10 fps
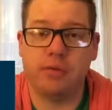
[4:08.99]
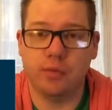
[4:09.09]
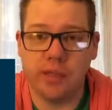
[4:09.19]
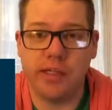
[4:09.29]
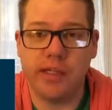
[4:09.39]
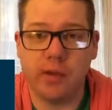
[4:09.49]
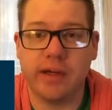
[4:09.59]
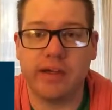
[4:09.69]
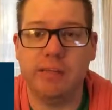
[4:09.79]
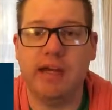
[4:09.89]
really
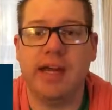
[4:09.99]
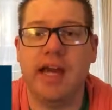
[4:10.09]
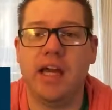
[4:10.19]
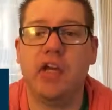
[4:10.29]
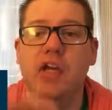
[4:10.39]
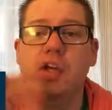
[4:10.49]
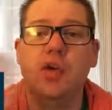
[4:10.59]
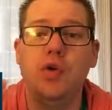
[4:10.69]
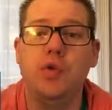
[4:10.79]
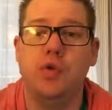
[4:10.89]
going to be a
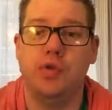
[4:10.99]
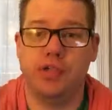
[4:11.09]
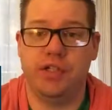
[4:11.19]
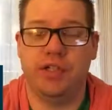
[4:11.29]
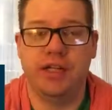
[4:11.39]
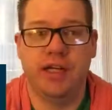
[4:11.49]
huge